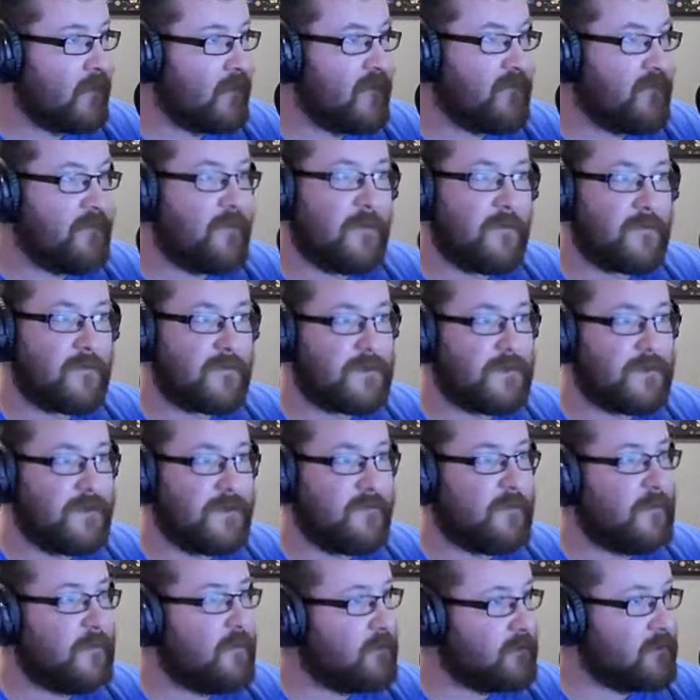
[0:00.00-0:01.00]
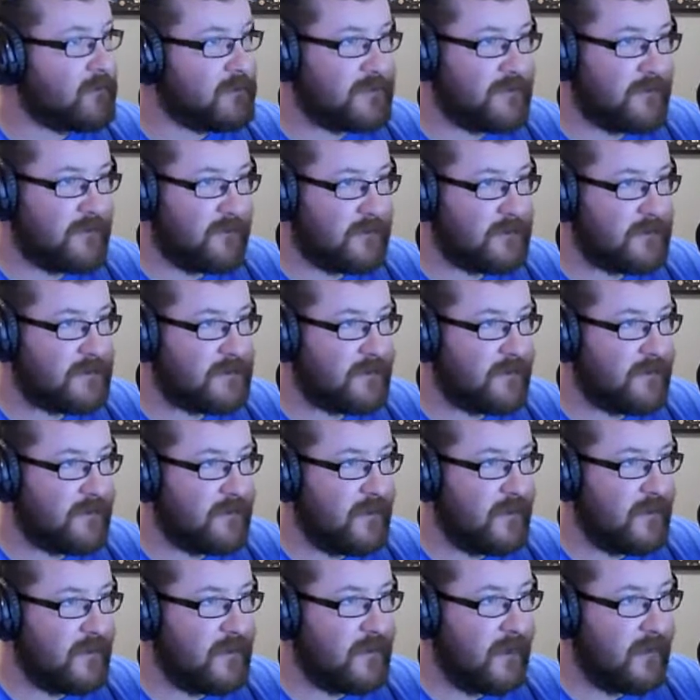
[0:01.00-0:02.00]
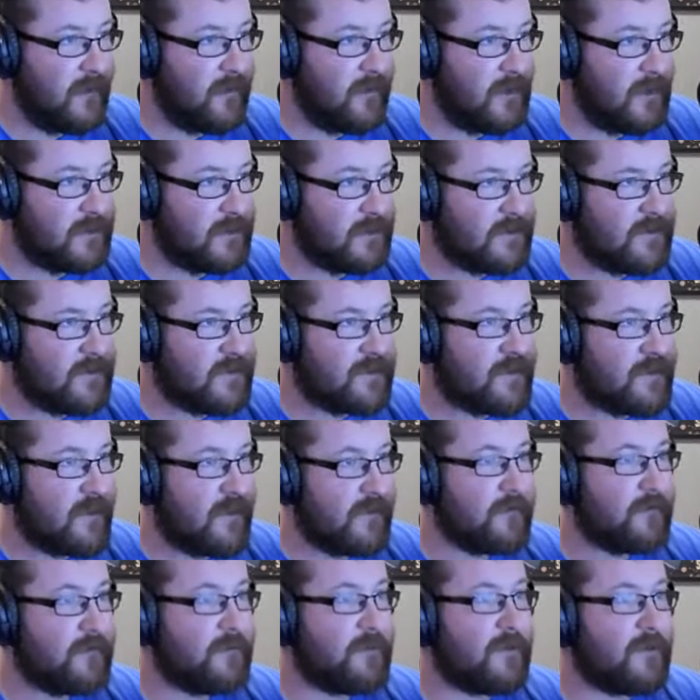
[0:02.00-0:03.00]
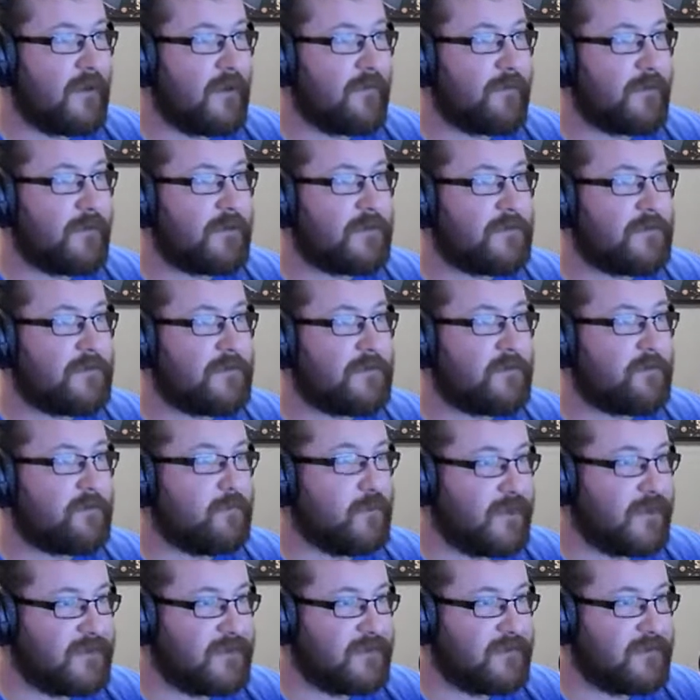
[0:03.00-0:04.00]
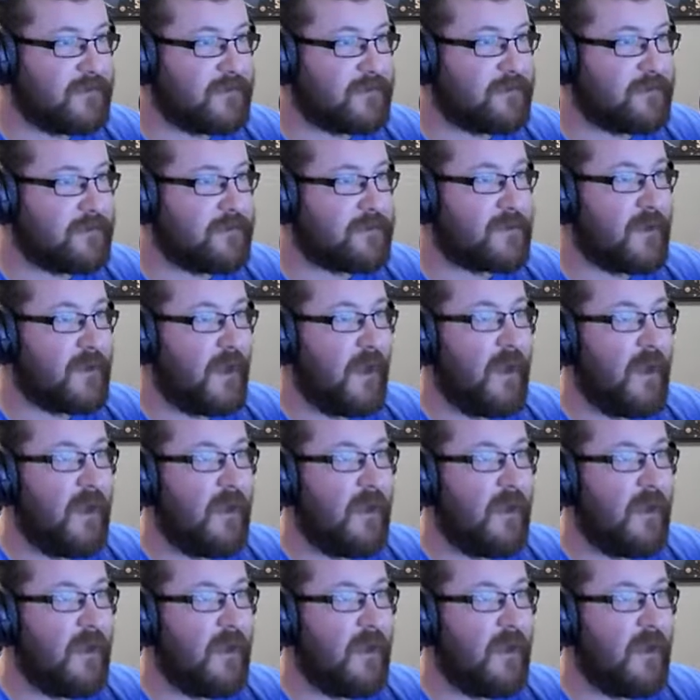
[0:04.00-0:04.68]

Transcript: The film received numerous awards and nominations, including nominations for Best Visuals